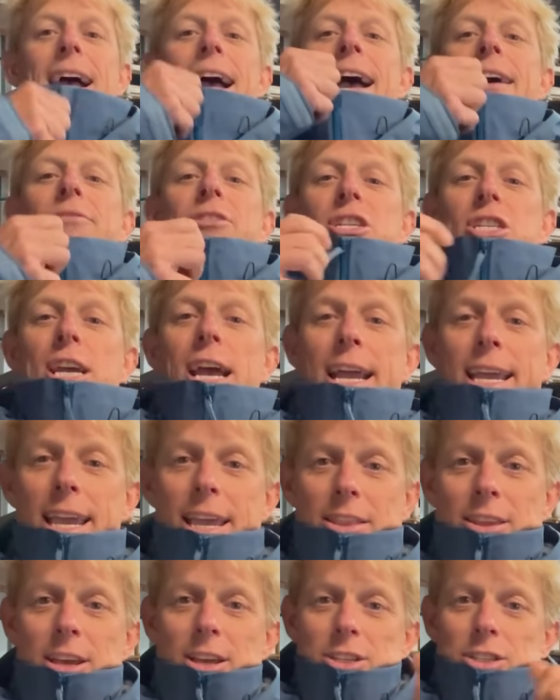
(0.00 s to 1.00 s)
have a
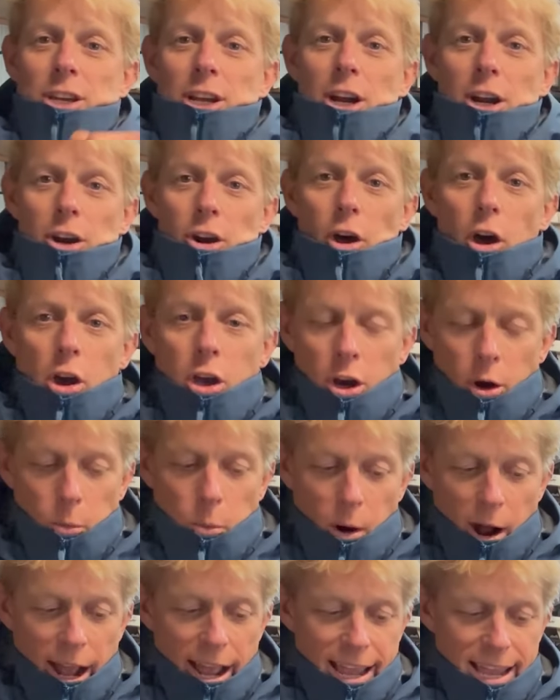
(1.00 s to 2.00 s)
jacket that is going to lock
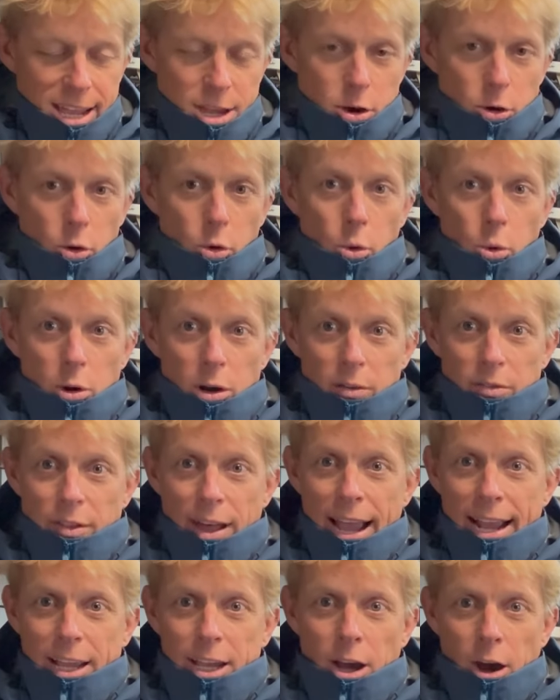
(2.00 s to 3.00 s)
away all of
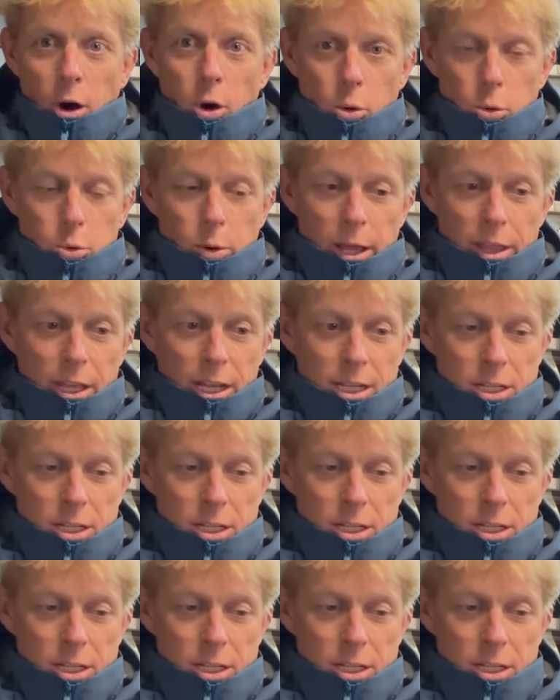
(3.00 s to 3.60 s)
that cold weather.